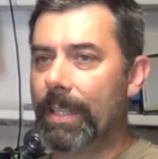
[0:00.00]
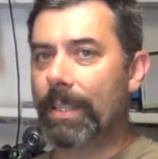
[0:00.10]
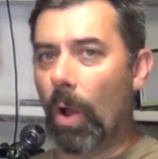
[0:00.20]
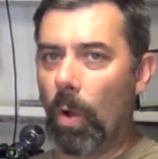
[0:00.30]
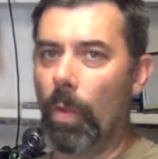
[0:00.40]

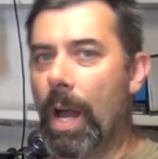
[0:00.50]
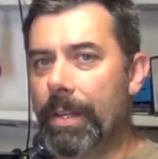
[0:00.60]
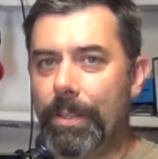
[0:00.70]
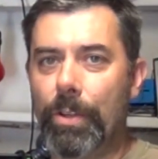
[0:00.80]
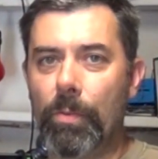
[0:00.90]
to hold
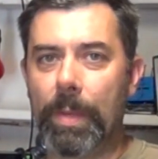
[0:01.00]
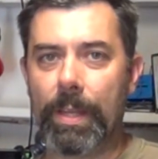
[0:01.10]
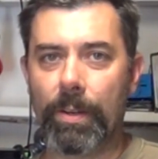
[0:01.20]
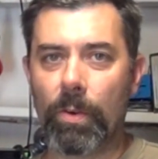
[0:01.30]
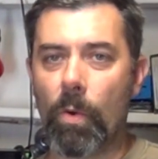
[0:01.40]
on to
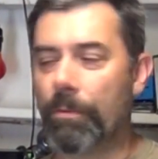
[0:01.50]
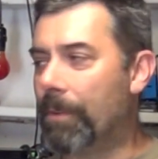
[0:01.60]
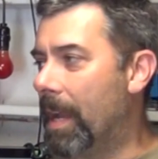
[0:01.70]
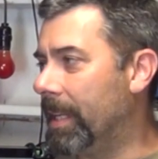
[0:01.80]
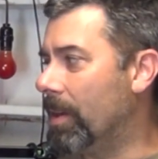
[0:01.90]
2-meter or
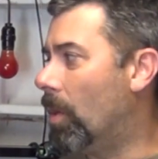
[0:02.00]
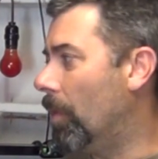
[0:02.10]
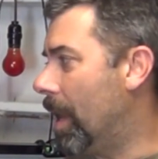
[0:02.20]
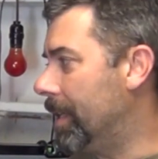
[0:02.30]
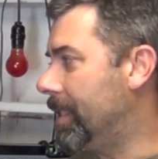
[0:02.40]
fighting to
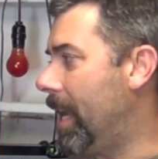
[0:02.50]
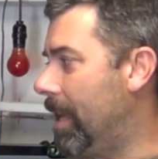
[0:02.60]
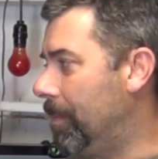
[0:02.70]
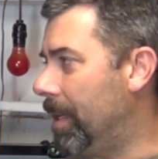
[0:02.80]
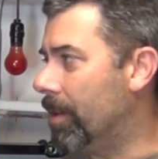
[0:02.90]
hold on to
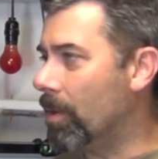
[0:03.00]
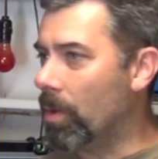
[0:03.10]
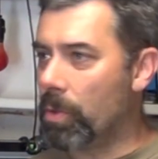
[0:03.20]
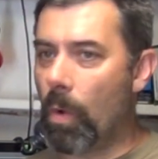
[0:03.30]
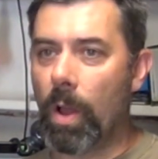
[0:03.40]
10-meter
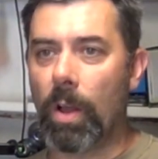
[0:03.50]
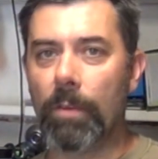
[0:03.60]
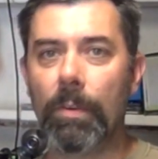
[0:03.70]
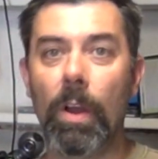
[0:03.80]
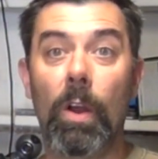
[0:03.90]
or 12